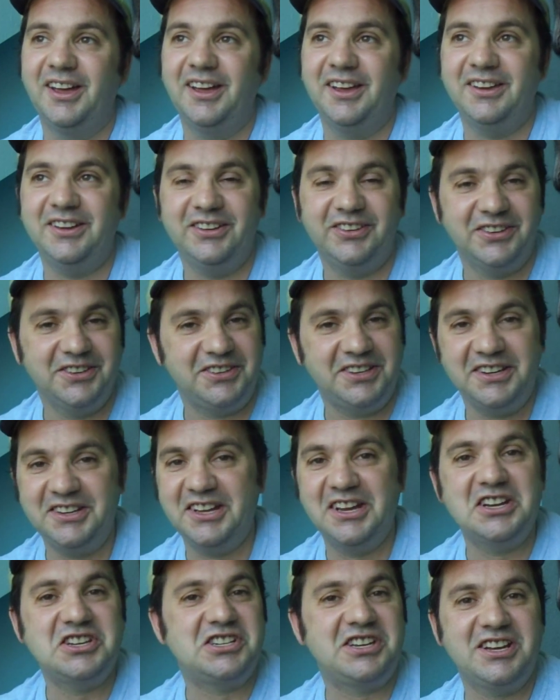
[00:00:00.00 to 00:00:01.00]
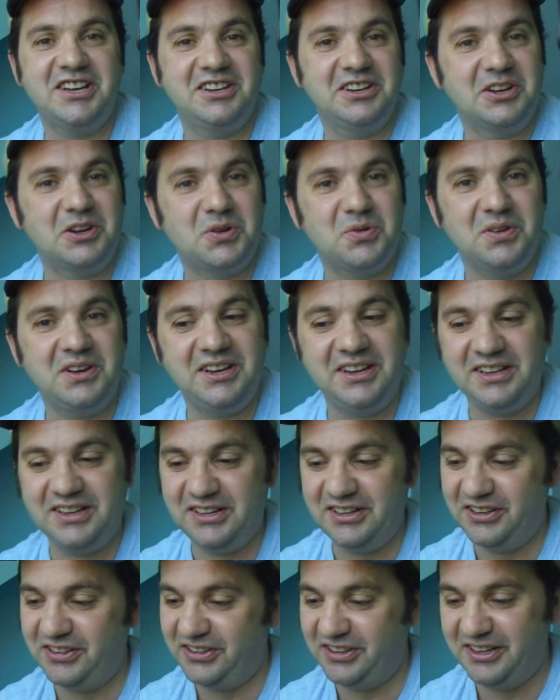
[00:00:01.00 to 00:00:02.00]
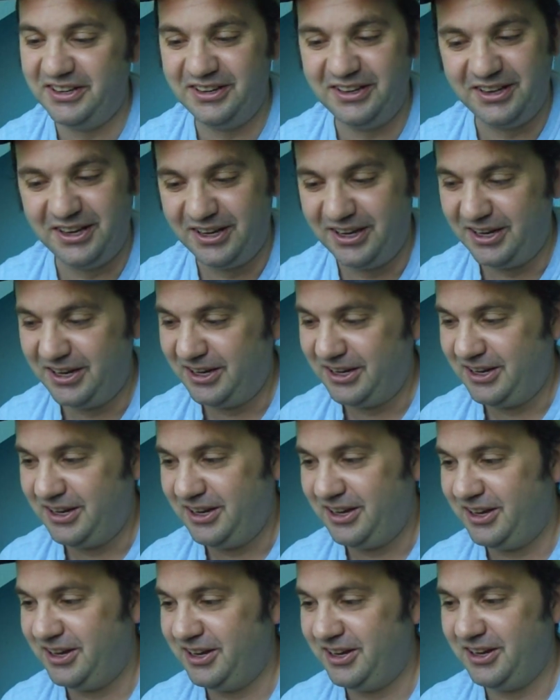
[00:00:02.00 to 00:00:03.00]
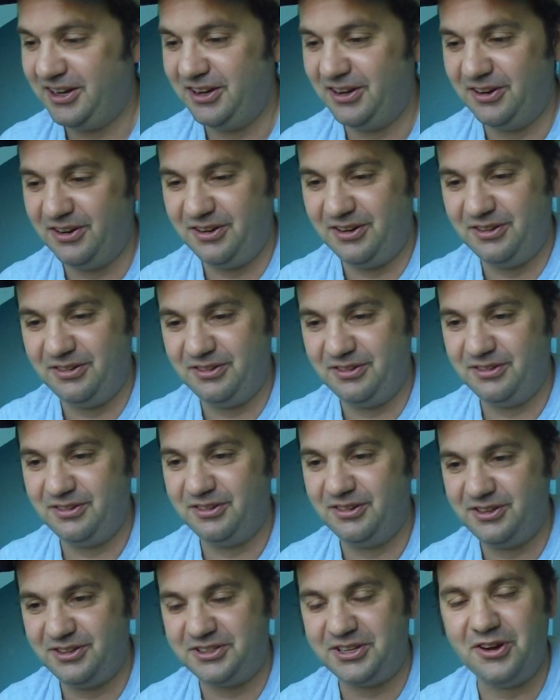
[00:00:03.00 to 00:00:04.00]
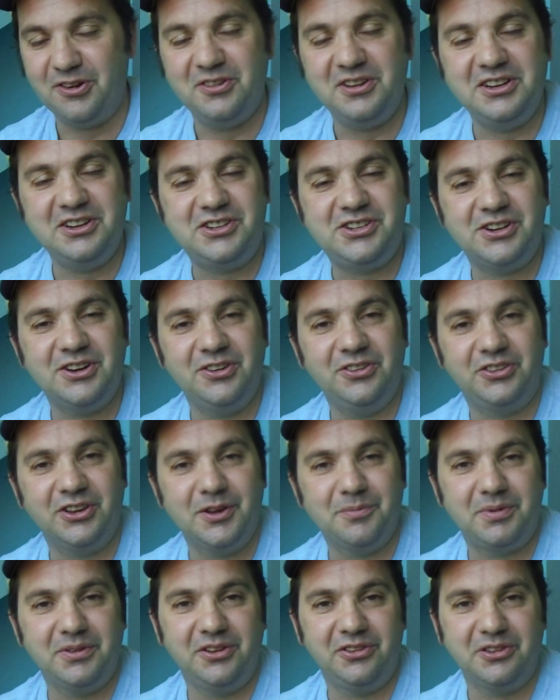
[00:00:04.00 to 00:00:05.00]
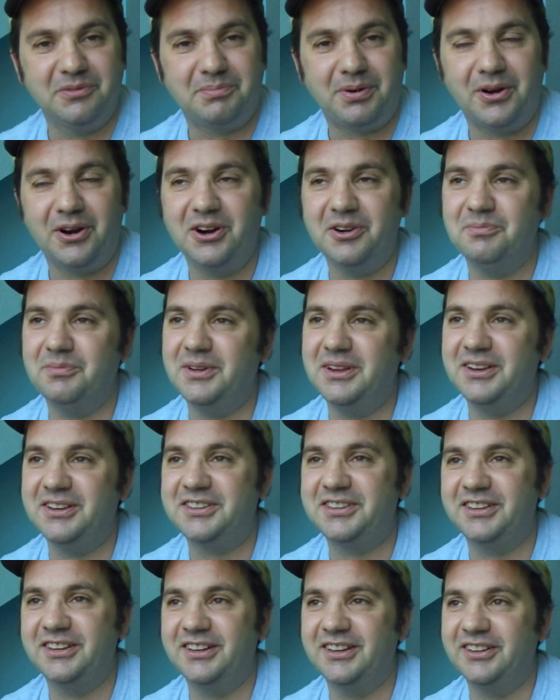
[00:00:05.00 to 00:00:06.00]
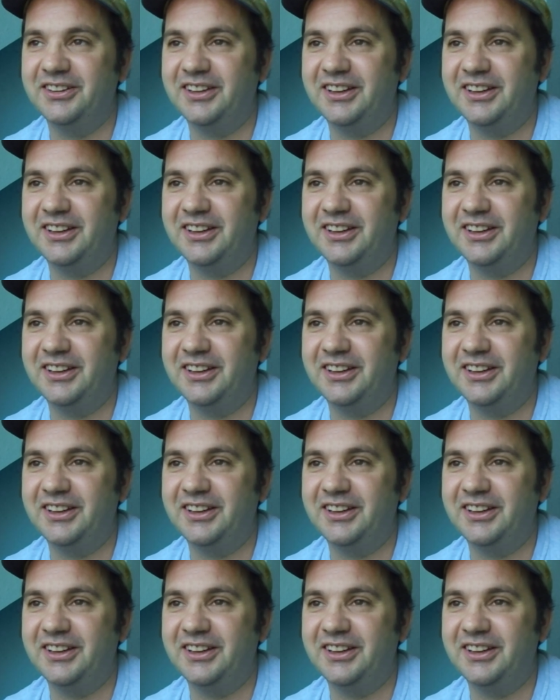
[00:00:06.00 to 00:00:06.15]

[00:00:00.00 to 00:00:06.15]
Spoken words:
he's a teenage kid in Queens, and Tony shows up at his apartment and